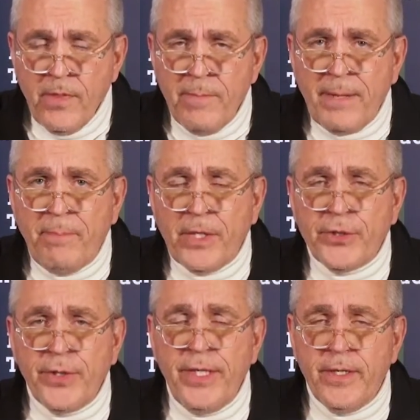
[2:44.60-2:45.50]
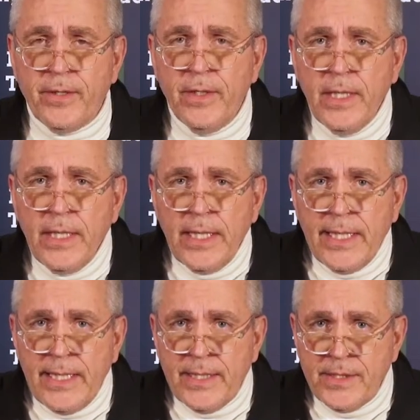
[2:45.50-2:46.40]
the big picture here
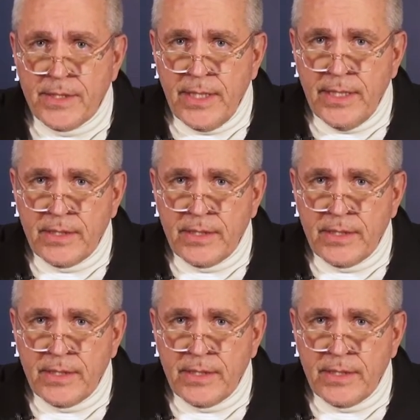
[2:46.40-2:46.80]
is